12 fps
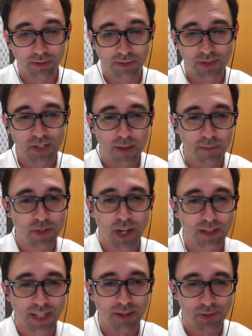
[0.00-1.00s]
Snapchat
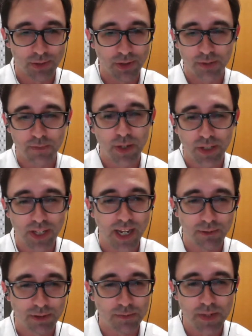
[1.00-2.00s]
allows her to communicate
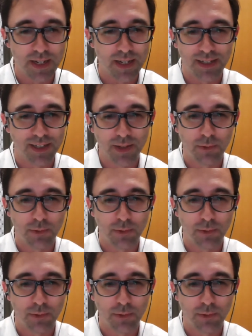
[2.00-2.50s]
with me in